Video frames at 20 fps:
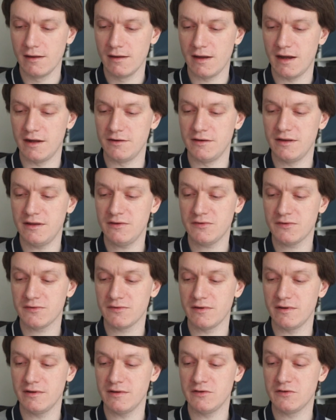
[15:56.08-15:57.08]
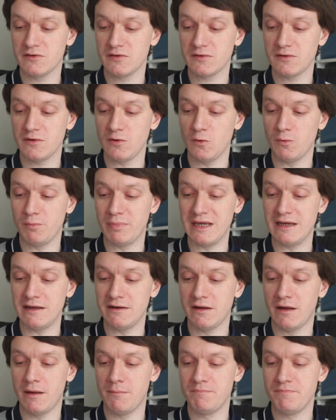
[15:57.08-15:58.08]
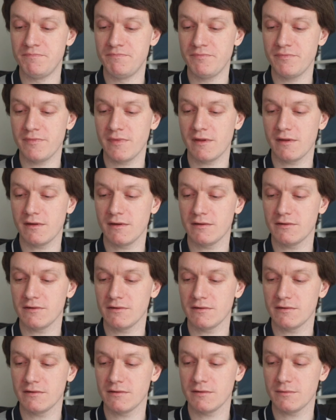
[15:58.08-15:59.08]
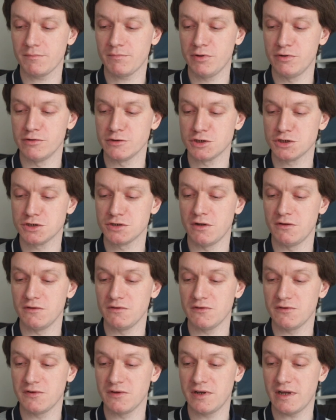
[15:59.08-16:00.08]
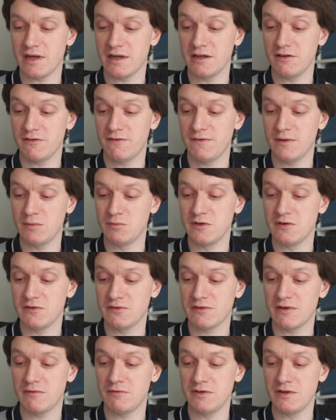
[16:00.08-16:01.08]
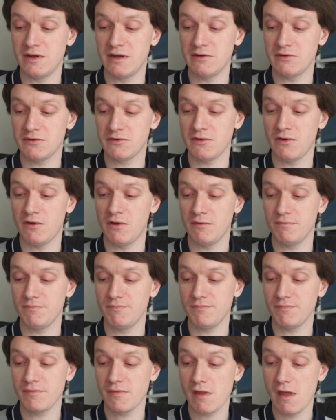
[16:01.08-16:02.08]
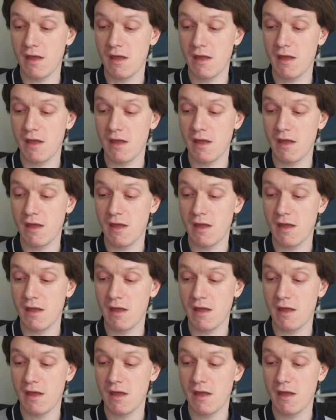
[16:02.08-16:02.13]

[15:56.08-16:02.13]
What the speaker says: And this is still being pushed on today, 57 years on,